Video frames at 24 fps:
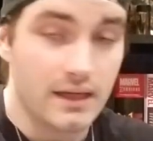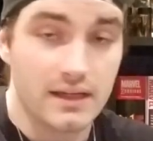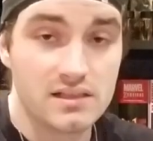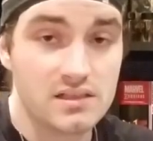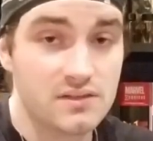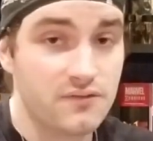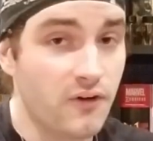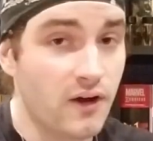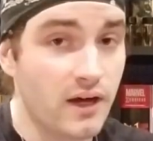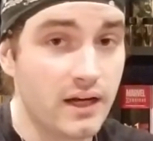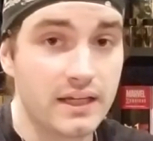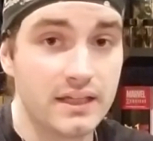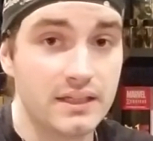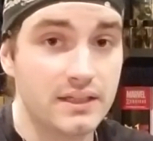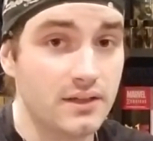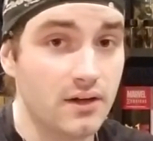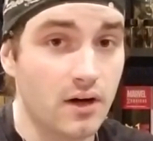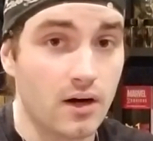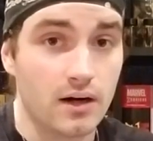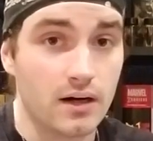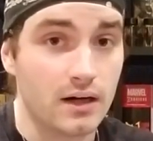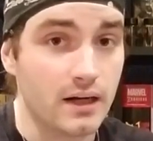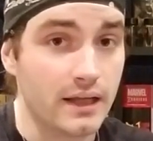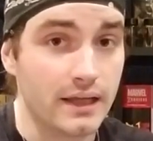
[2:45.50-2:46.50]
fucking
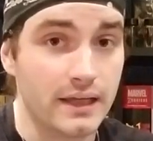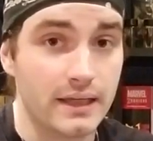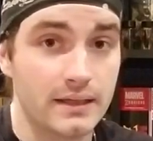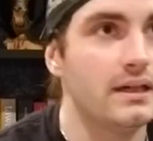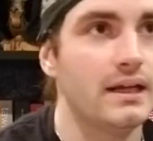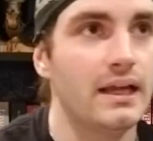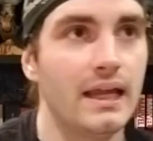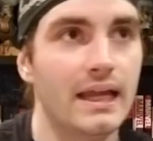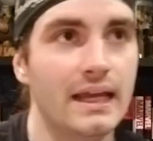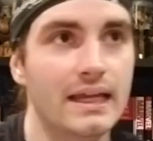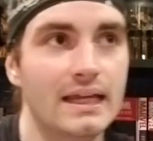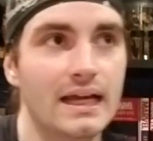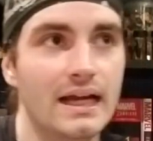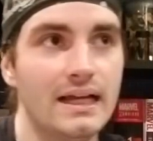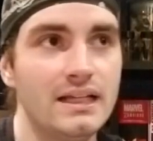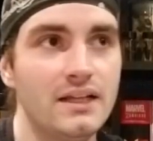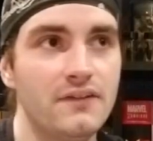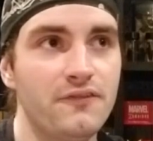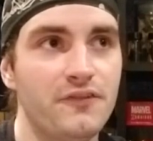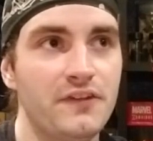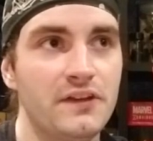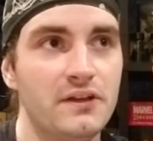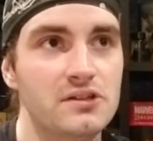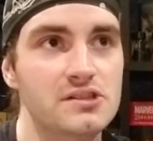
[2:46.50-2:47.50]
gnarly. It kind
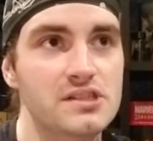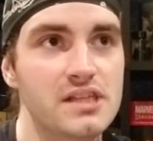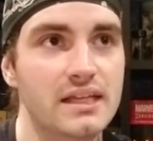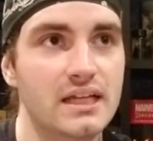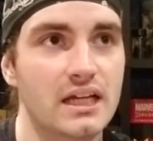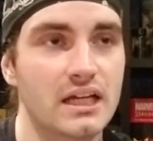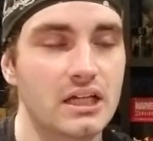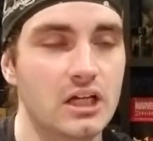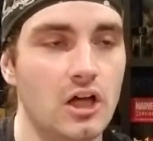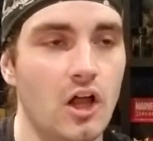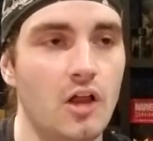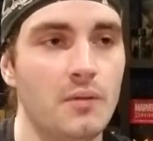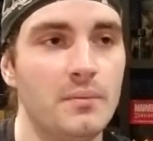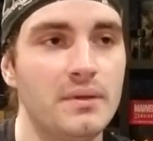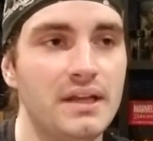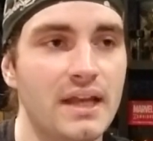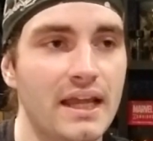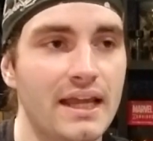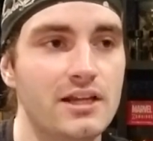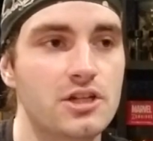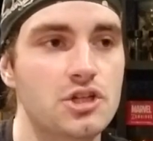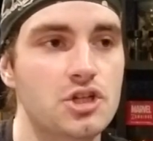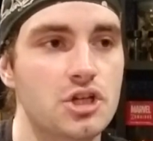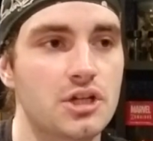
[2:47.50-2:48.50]
of feels like a
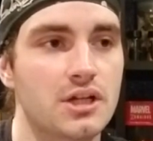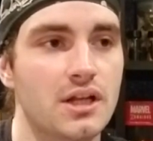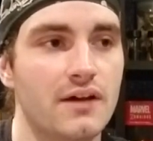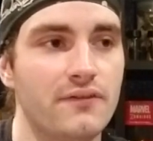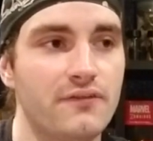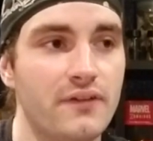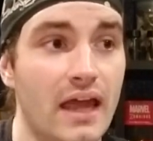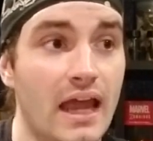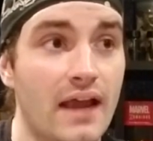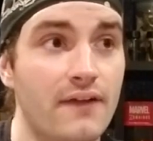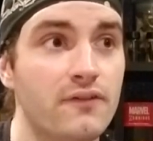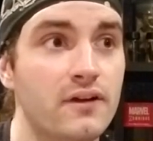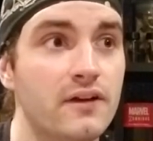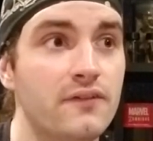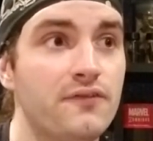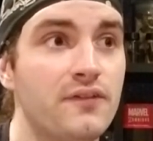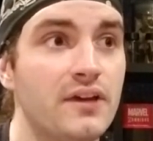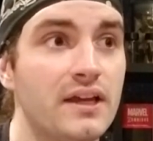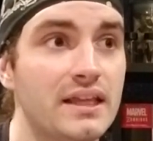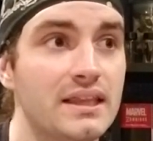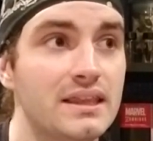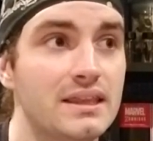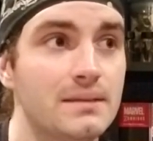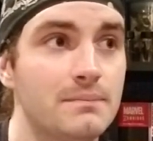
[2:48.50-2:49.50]
culmination of
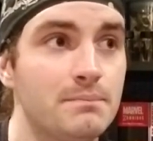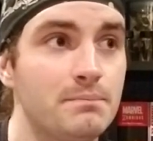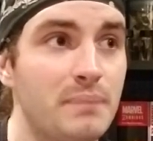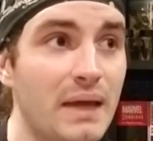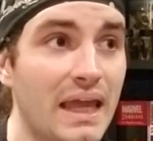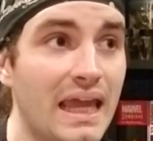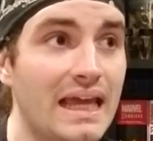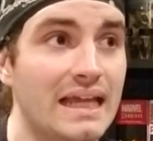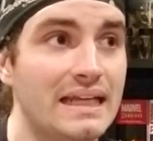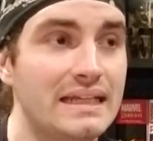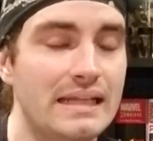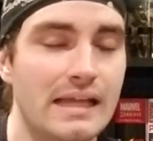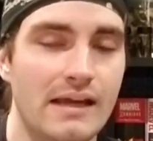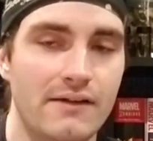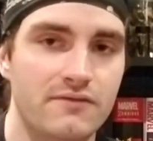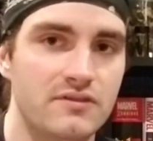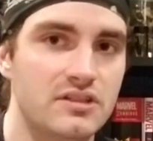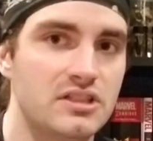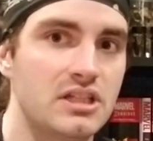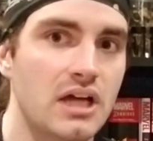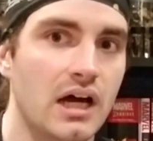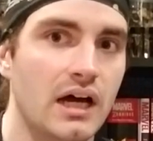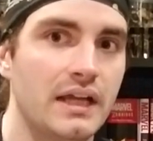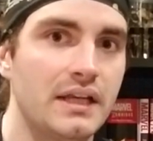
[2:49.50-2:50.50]
everything the band
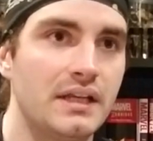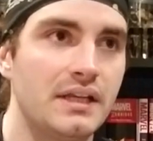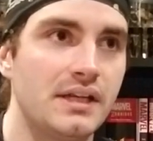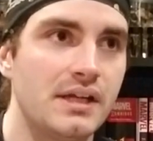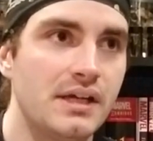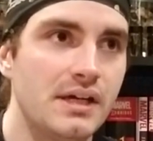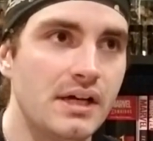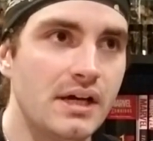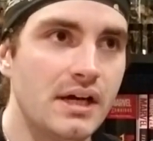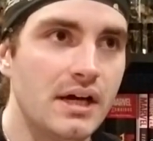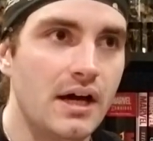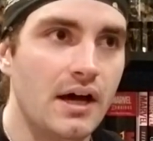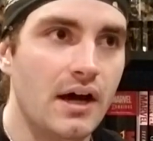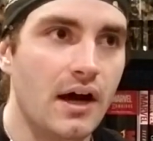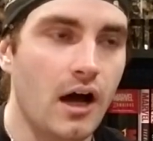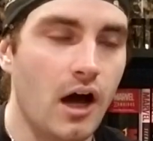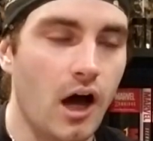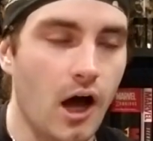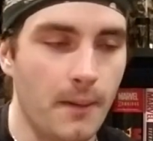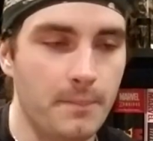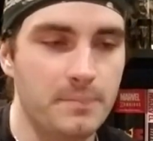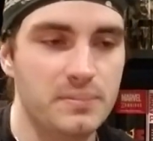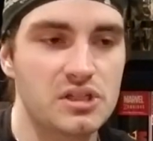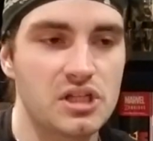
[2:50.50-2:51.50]
have done
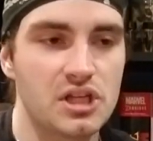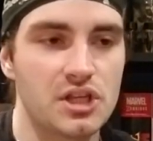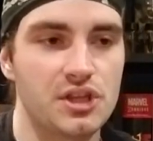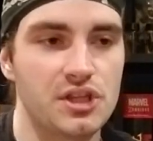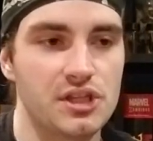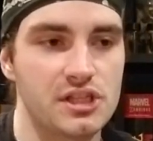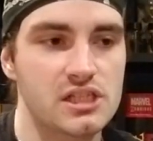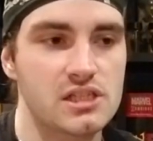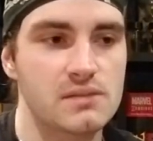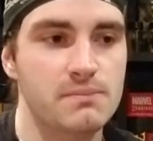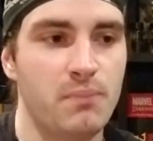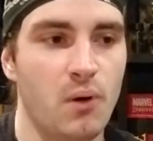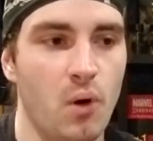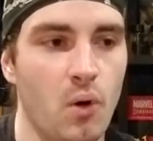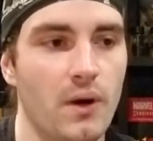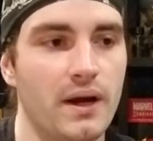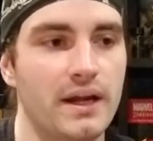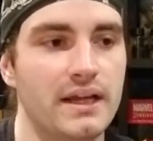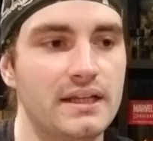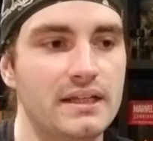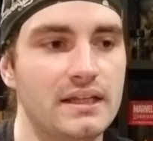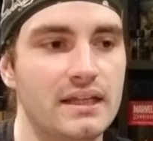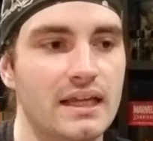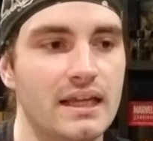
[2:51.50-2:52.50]
up to this
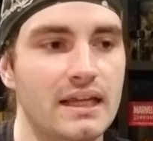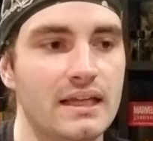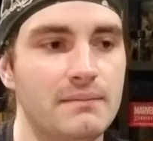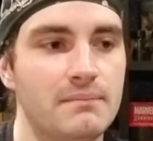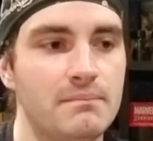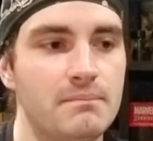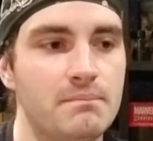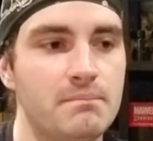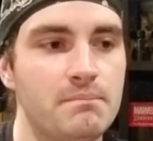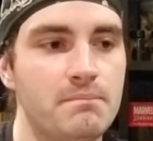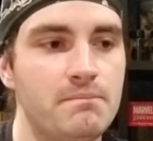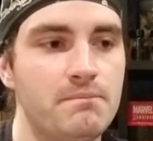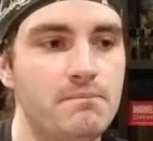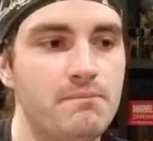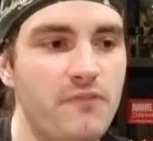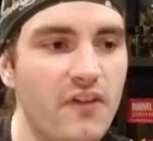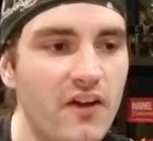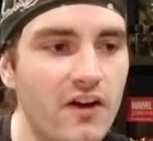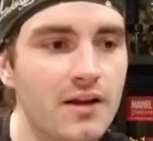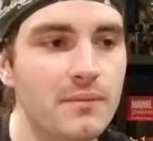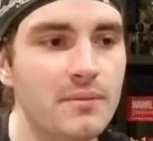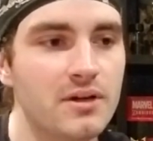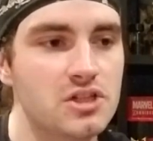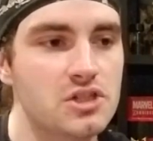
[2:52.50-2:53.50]
point. It
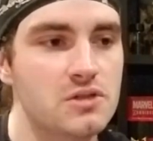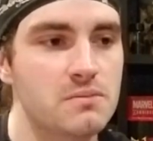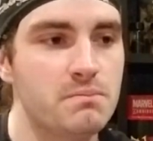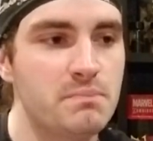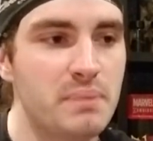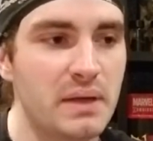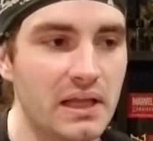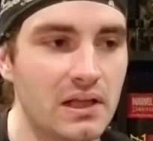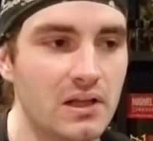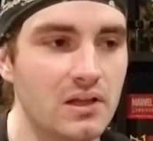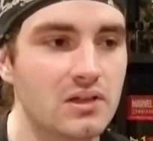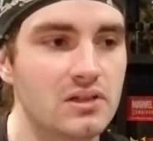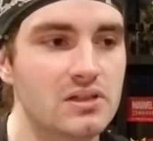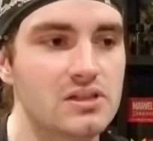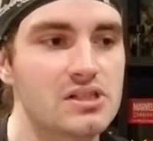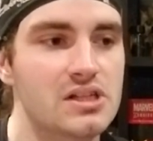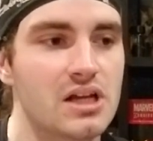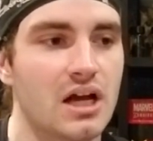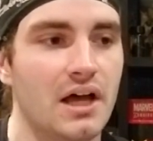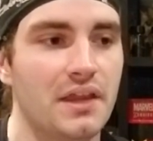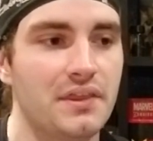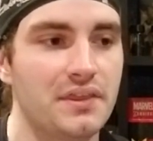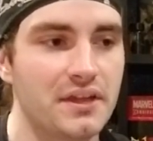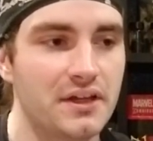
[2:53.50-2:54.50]
very much builds
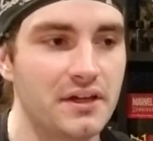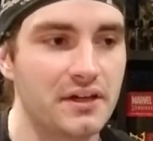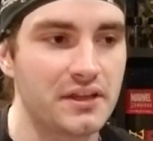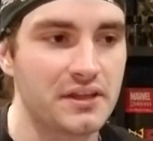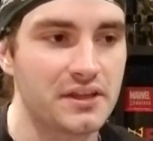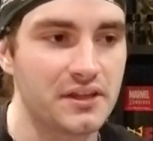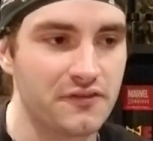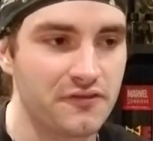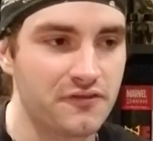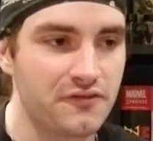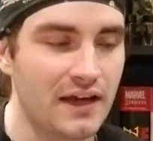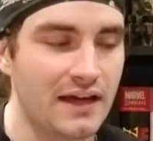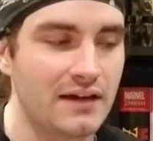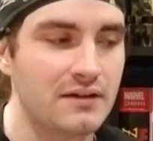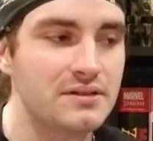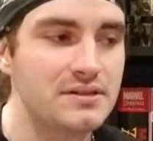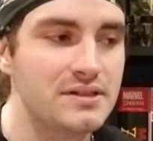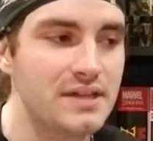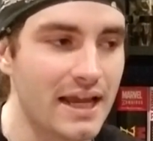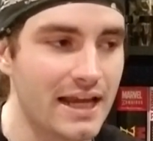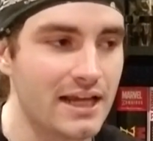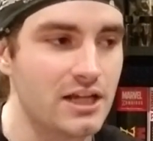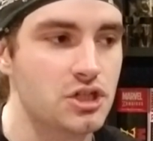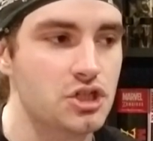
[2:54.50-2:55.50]
on the
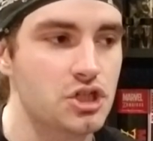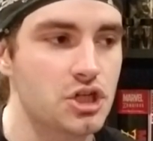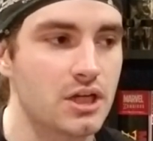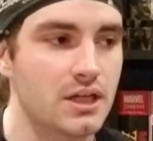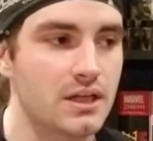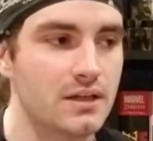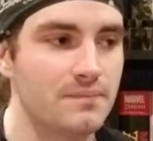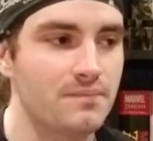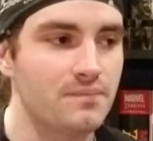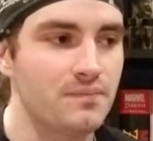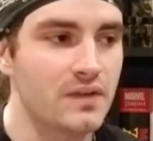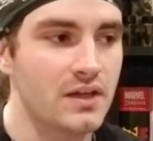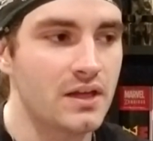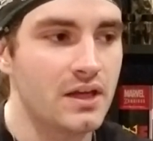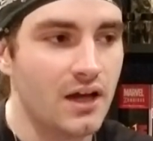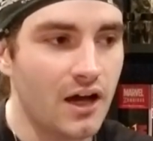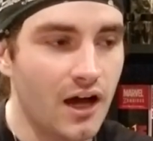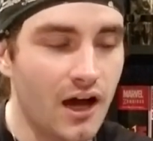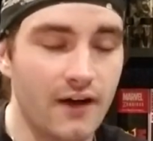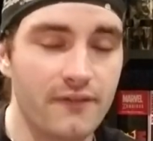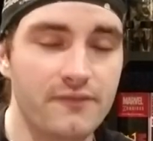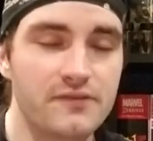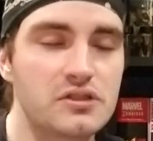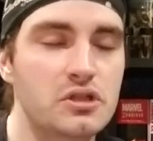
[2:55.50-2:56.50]
foundation
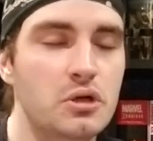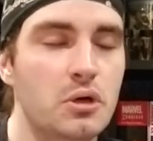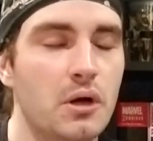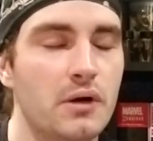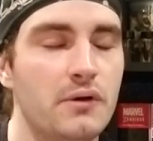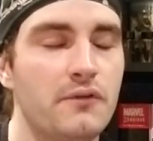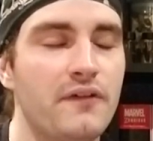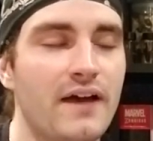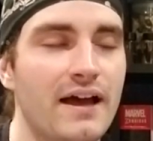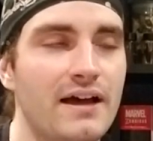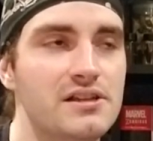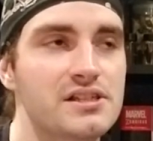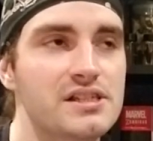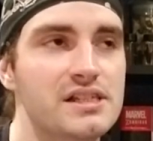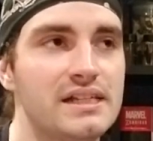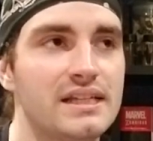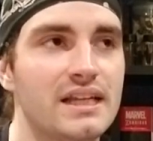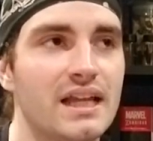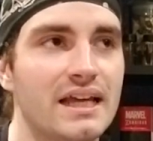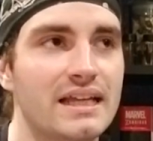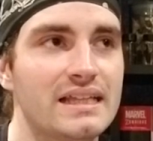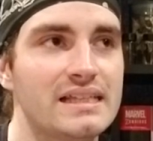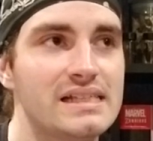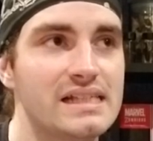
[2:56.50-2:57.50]
of
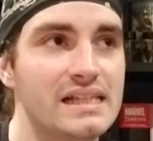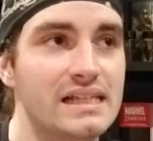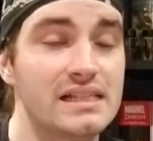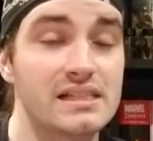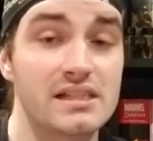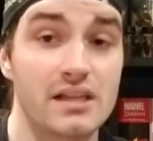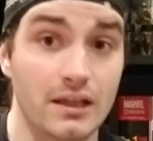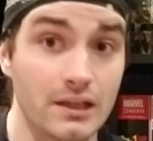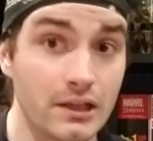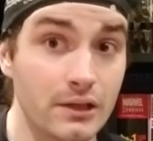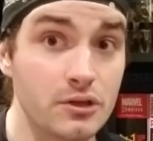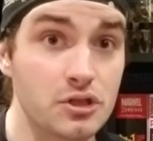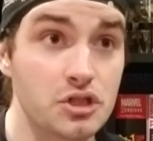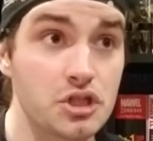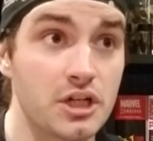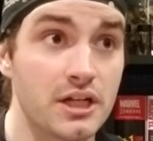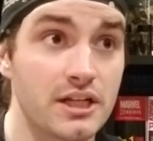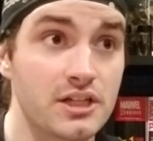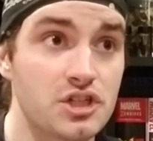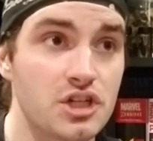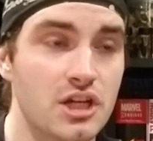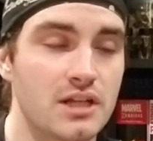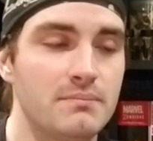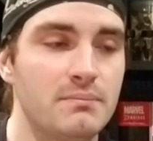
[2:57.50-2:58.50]
2019's
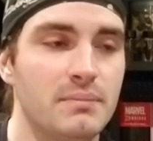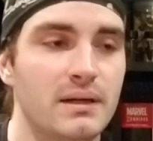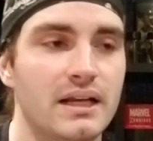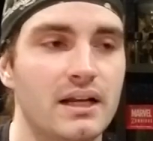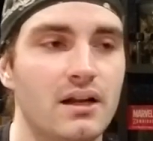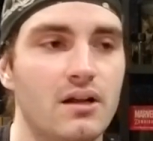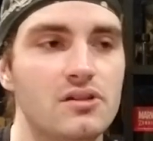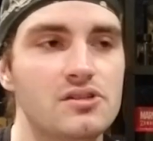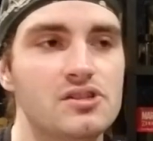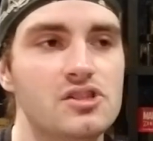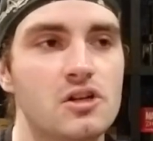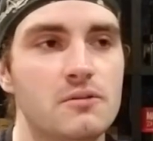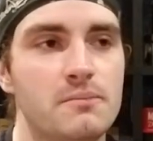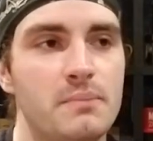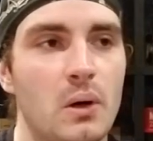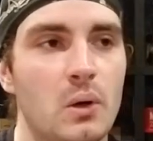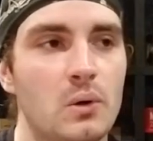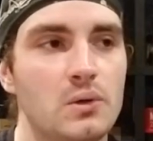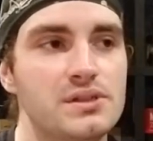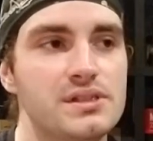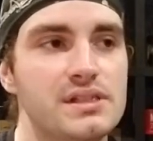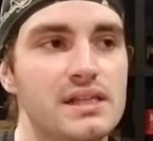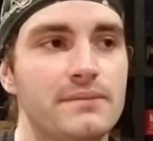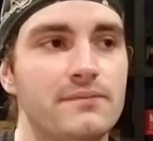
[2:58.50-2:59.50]
Hallucinogen, but it also
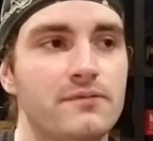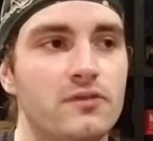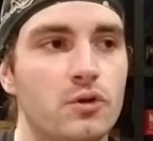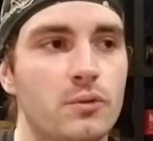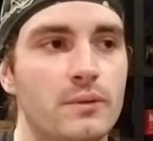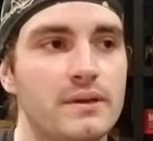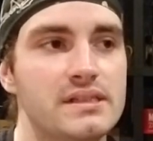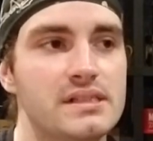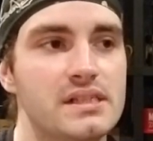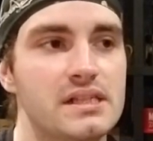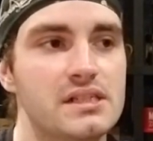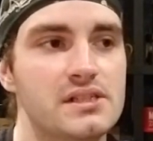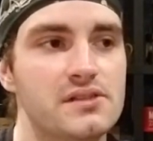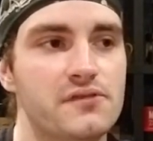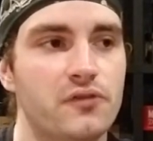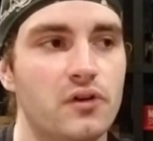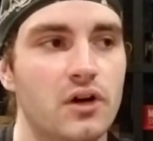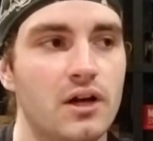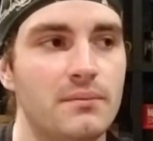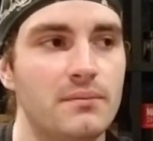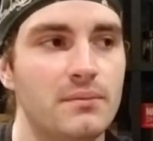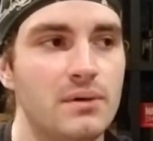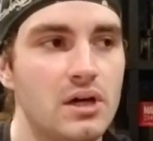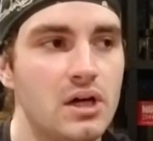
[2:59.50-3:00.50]
pulls influences
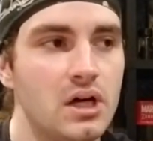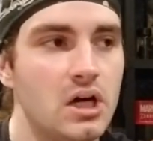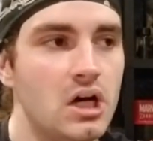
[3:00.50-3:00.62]
from